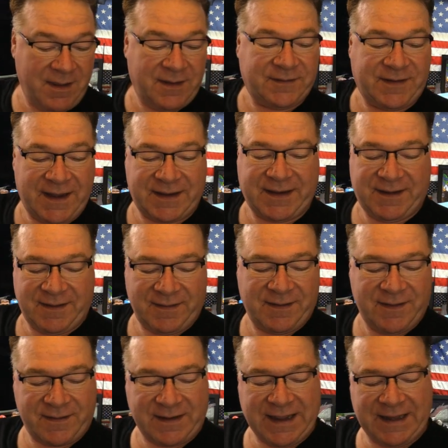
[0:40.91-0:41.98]
taking a
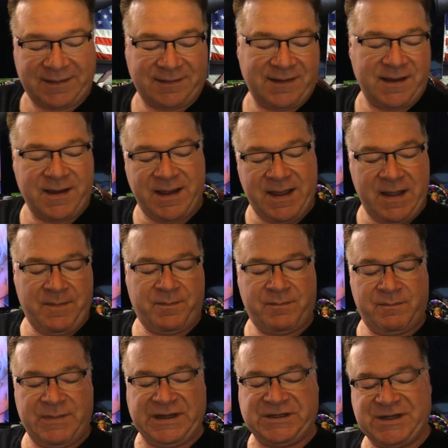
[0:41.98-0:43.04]
look at the
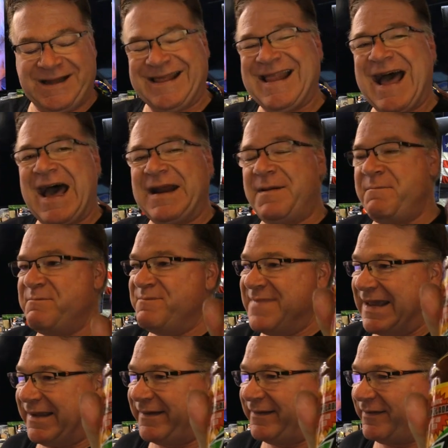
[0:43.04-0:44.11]
Michelada
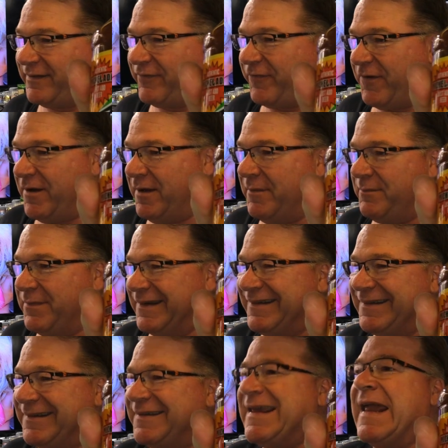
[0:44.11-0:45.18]
mix from
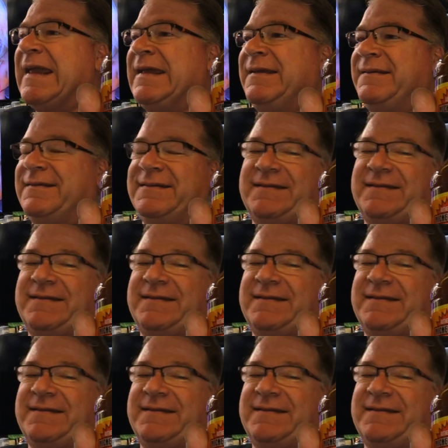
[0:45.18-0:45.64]
Zing